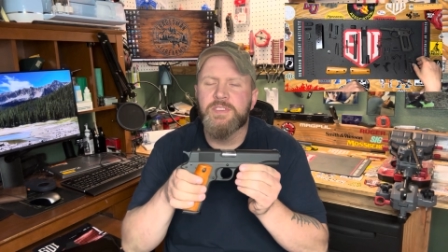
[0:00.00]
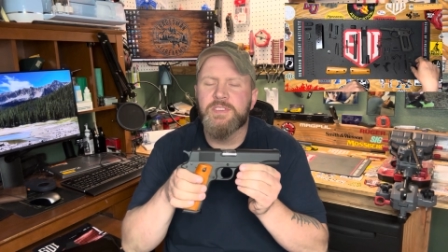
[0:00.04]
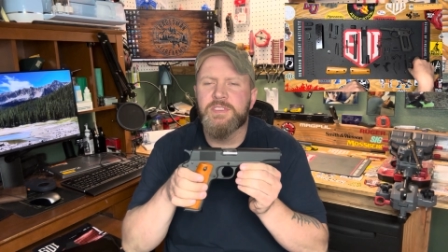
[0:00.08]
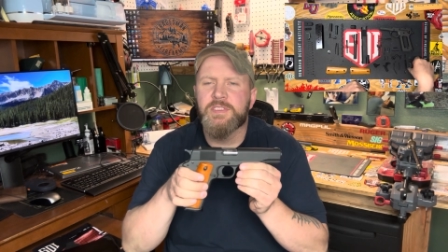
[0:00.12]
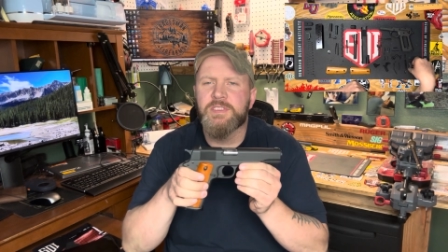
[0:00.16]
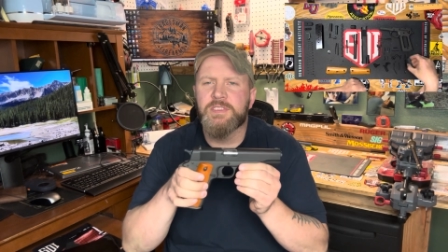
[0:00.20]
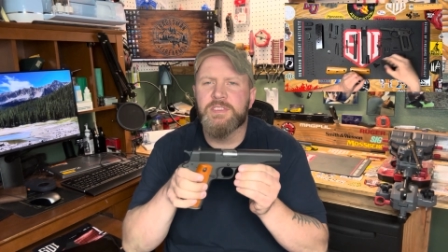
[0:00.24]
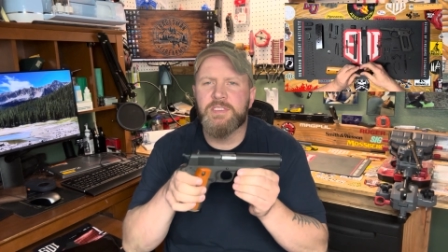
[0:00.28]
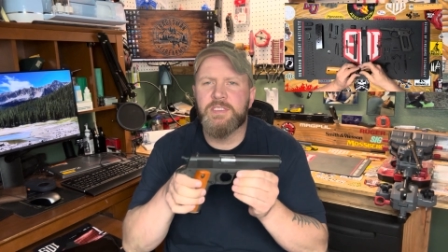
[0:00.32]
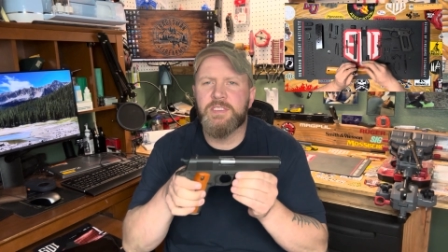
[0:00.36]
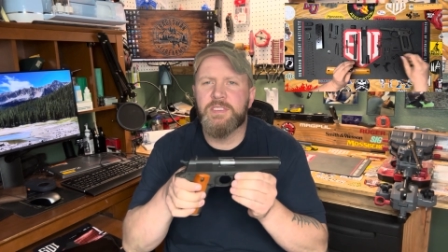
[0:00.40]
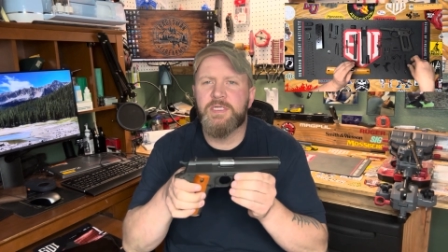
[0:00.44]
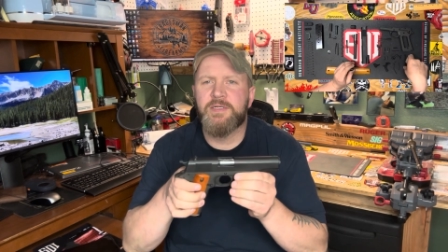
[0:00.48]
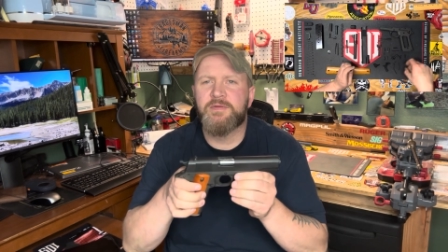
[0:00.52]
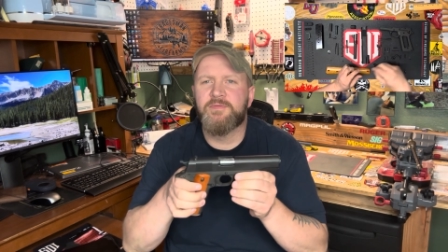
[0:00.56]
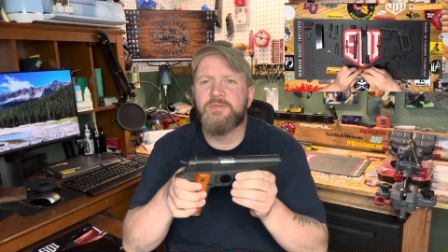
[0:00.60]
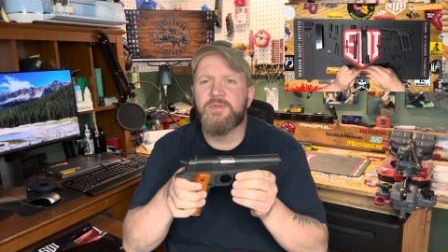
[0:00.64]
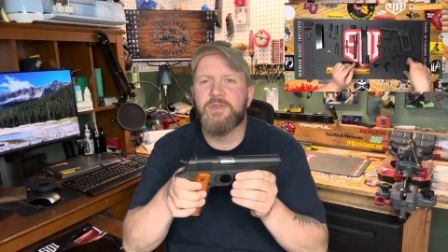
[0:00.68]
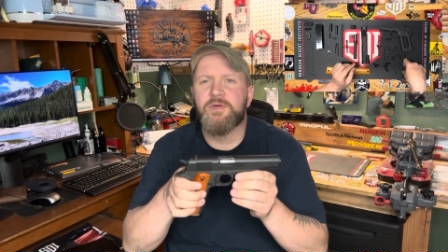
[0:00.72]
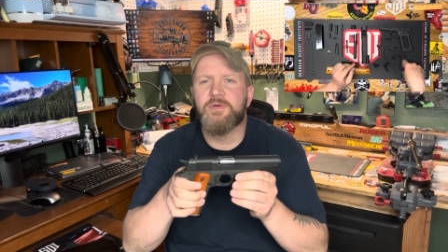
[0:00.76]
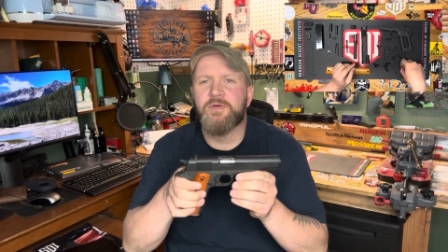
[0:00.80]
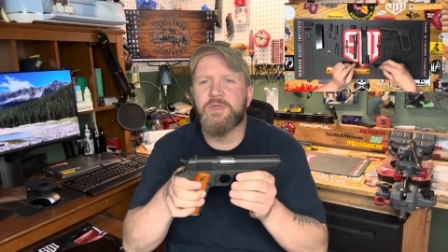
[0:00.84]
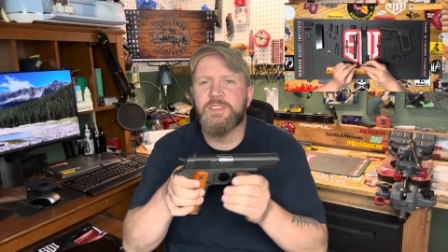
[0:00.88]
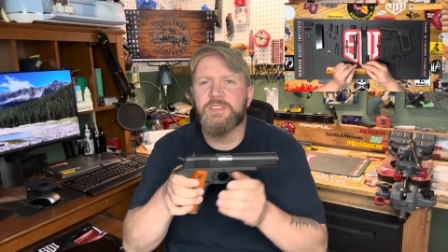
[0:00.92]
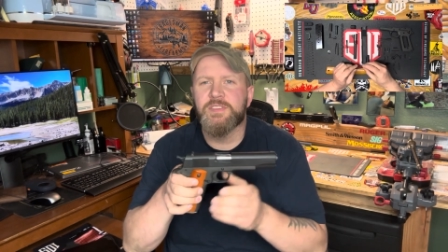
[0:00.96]
this is clear
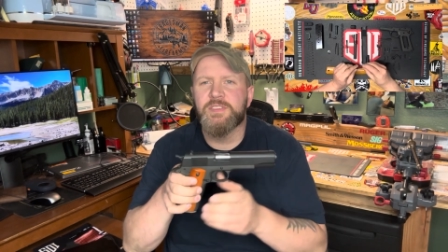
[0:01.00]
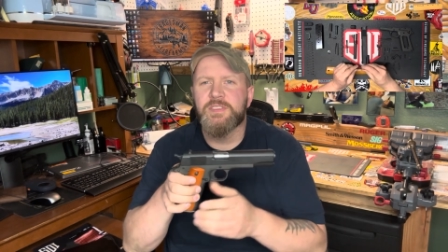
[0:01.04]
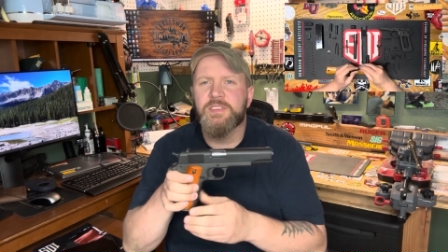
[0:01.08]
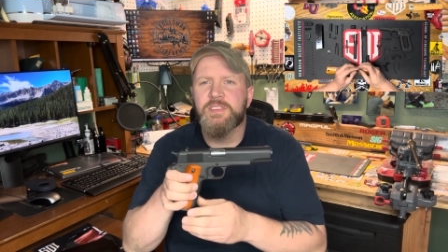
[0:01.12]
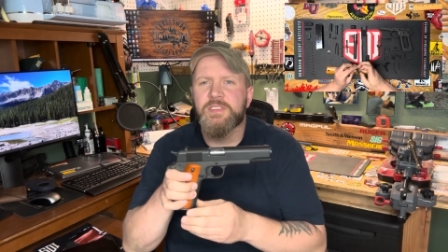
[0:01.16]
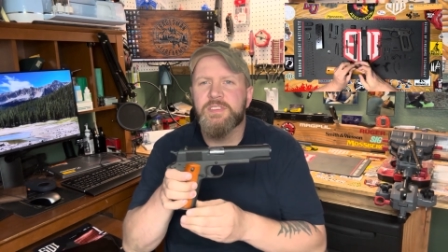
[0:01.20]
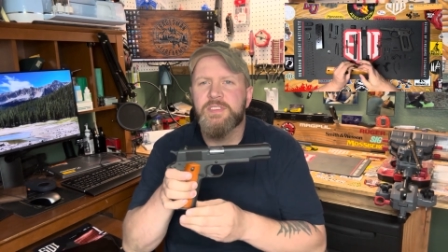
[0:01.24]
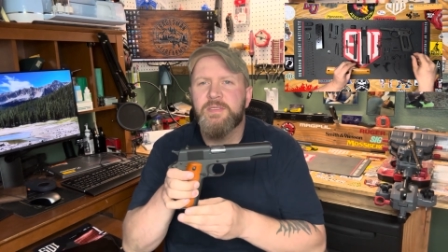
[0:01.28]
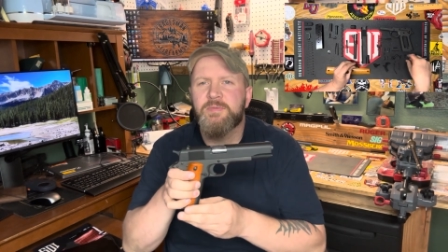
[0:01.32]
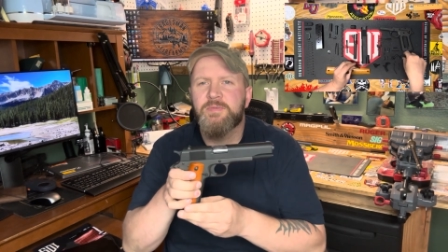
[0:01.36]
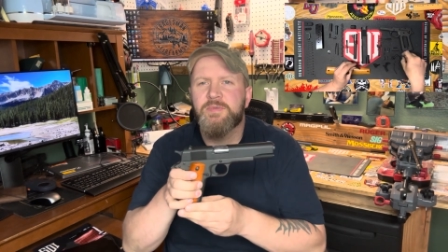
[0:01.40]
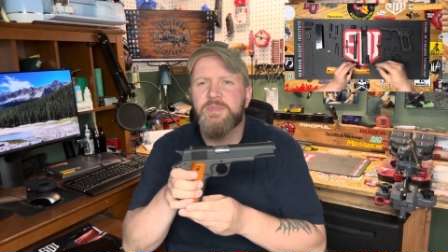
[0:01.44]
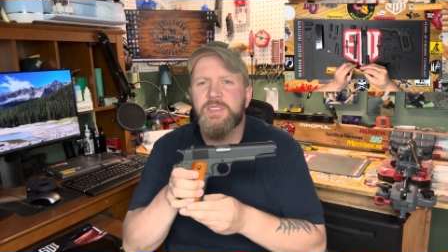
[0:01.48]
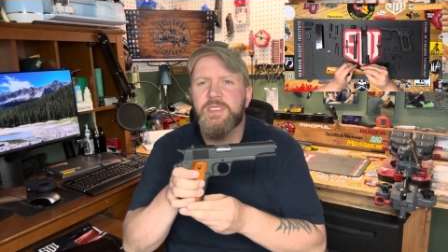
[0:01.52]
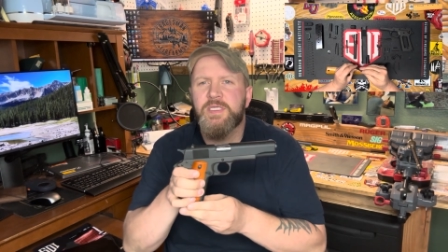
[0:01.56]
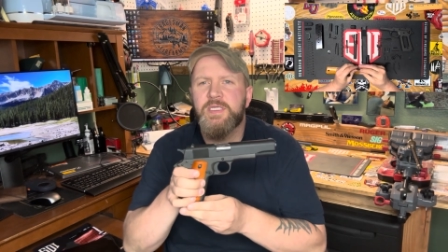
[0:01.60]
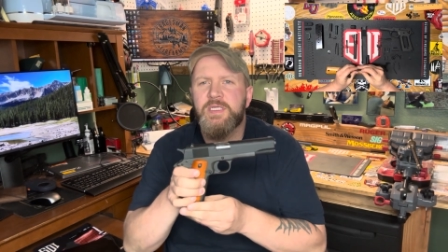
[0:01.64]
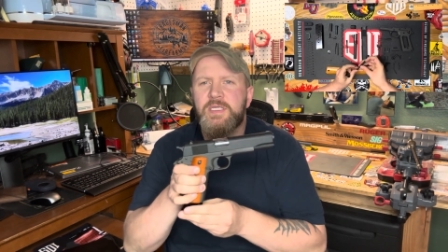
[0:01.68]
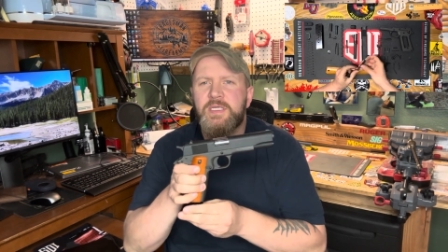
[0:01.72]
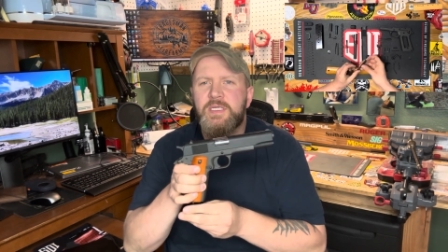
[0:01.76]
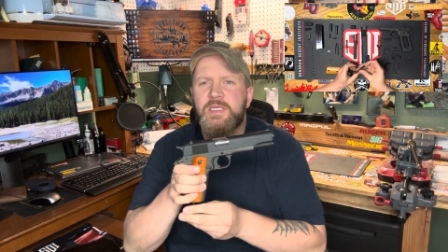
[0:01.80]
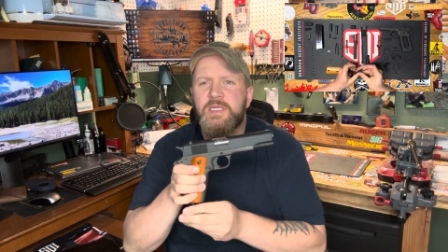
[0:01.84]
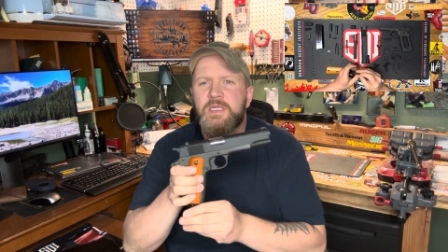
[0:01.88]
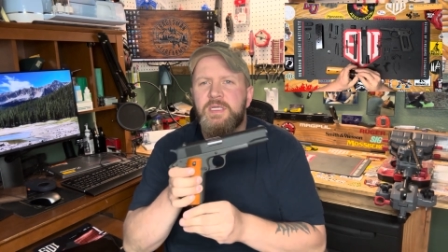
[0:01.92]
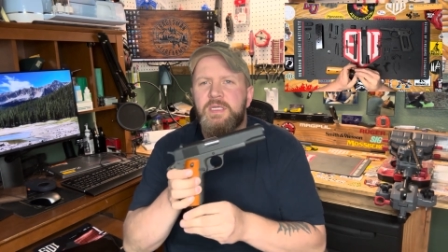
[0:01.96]
even though I just assembled it.